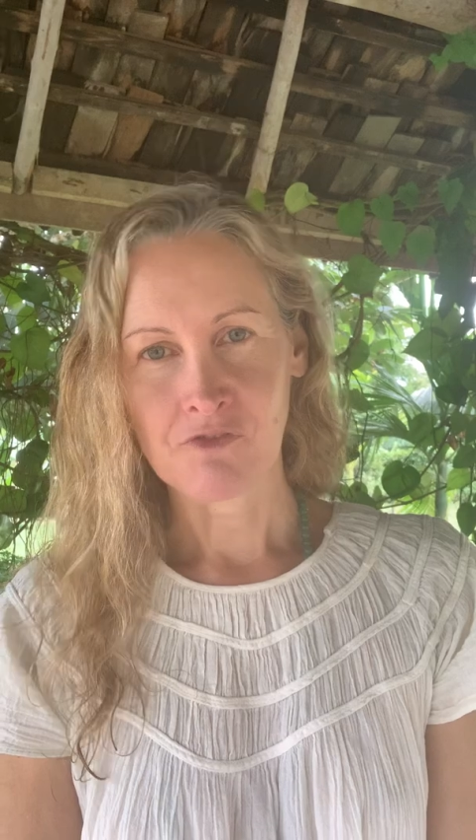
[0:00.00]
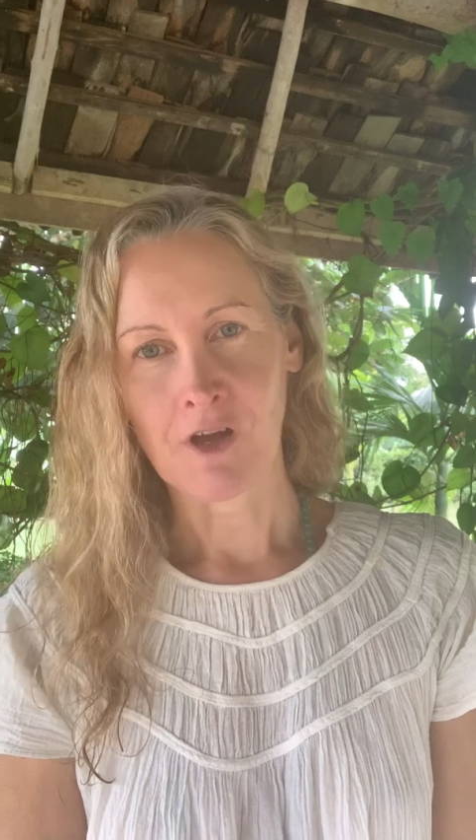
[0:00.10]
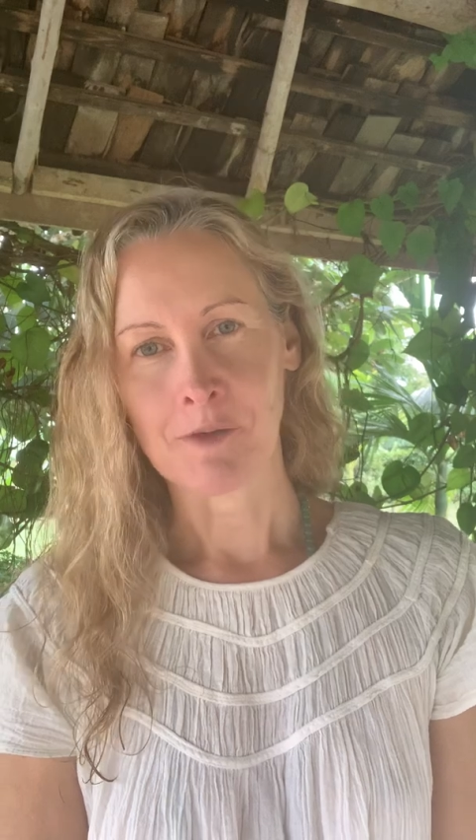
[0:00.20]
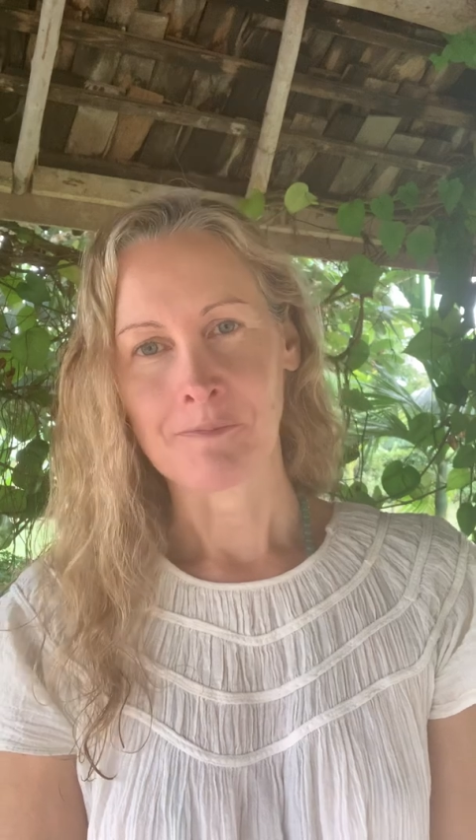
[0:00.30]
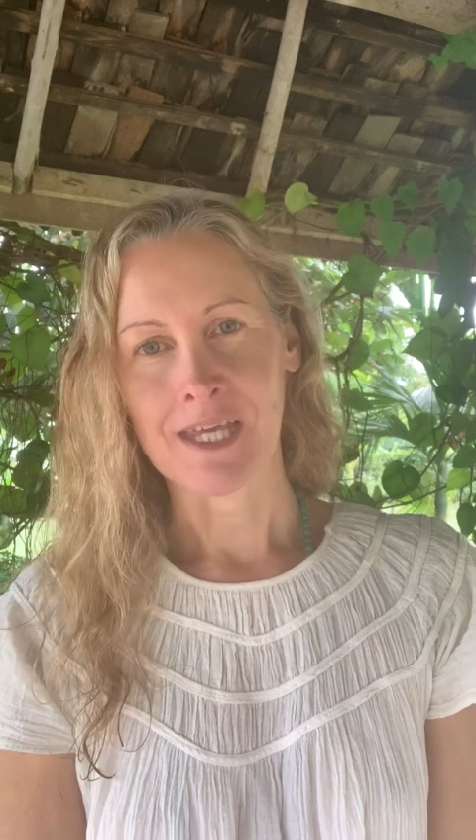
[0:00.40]

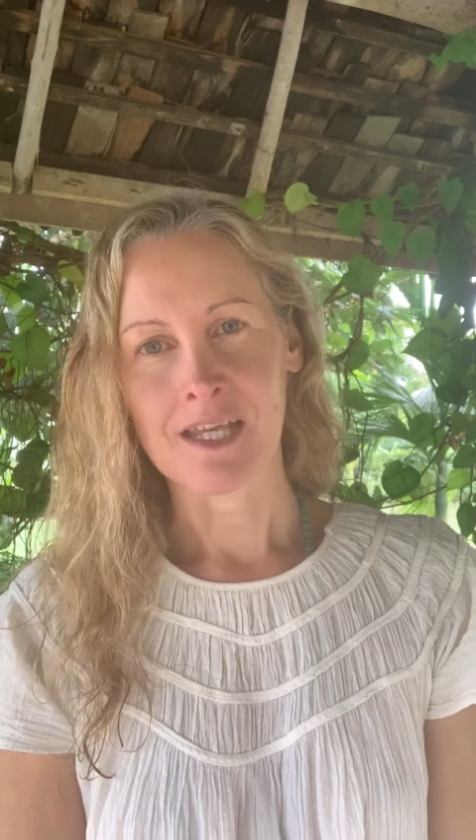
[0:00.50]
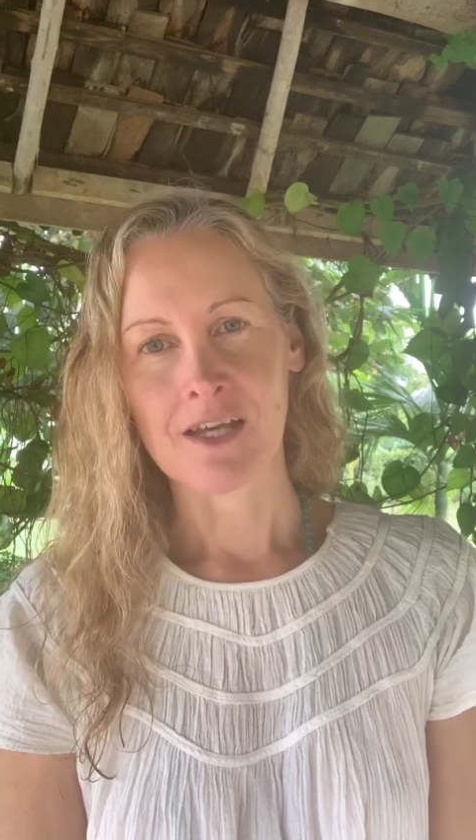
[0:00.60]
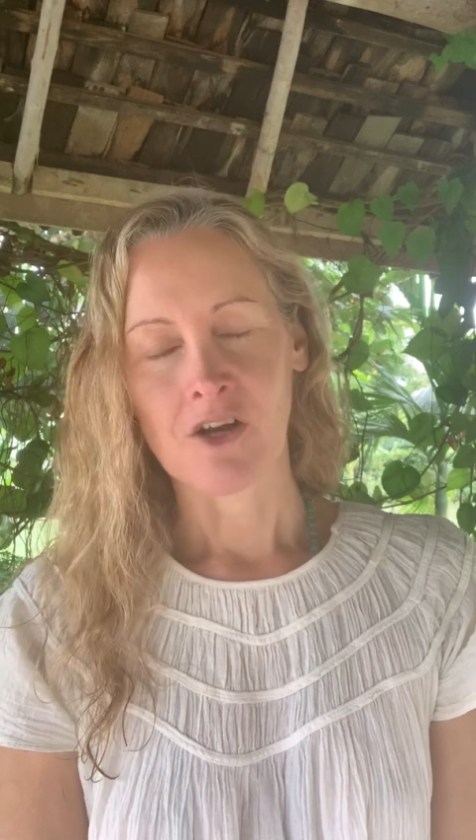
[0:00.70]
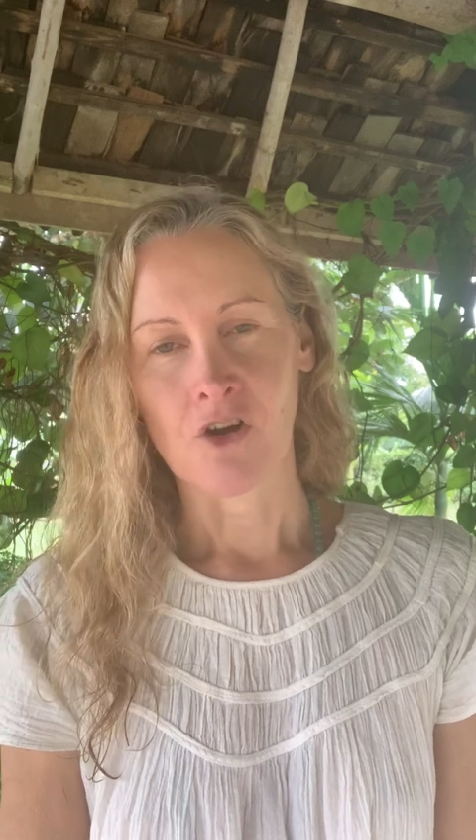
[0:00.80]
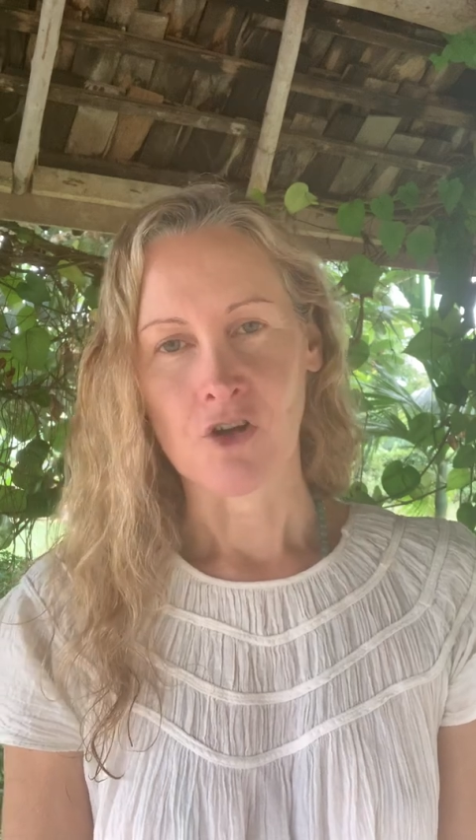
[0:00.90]
find me
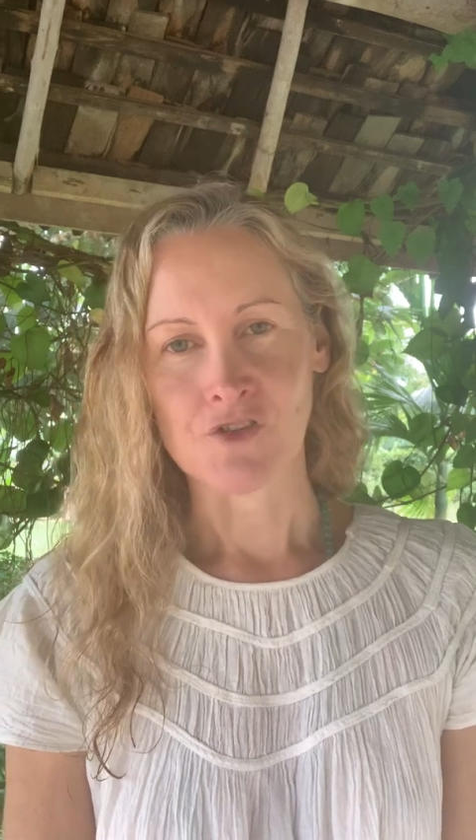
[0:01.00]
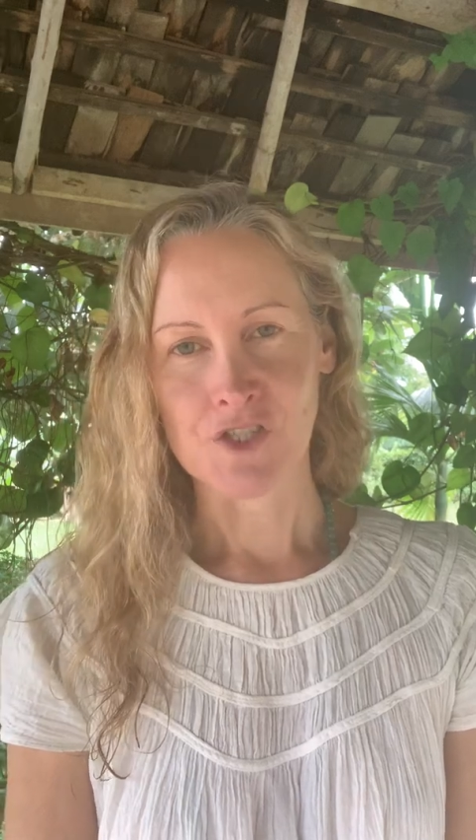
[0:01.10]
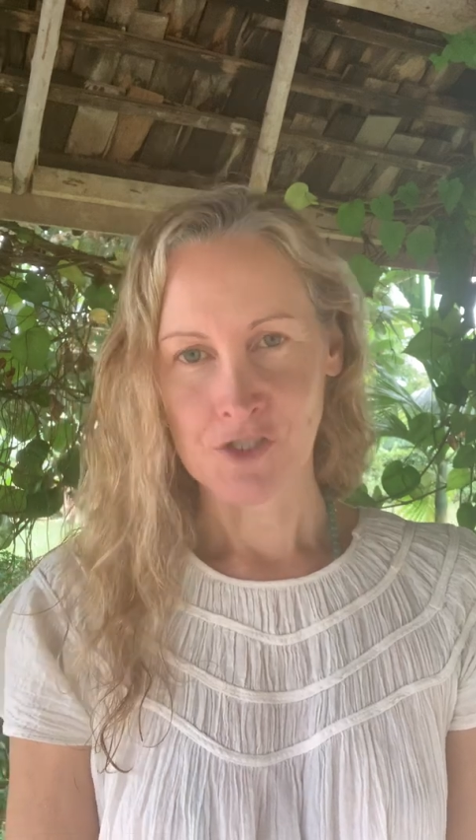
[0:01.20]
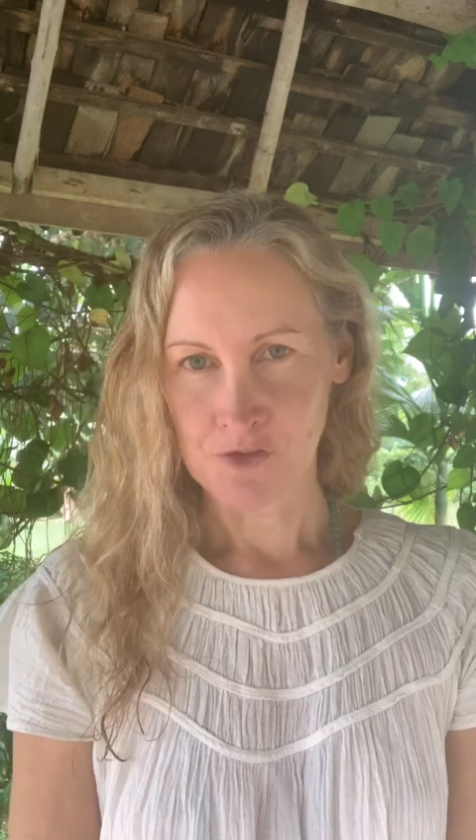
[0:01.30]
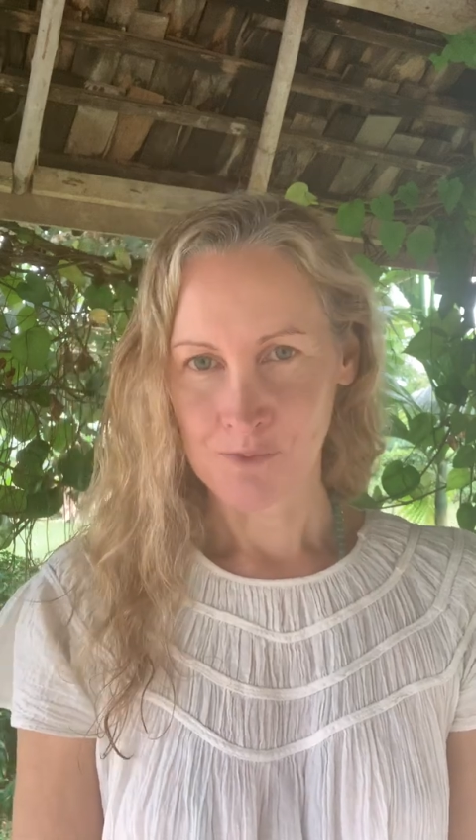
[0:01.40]
on social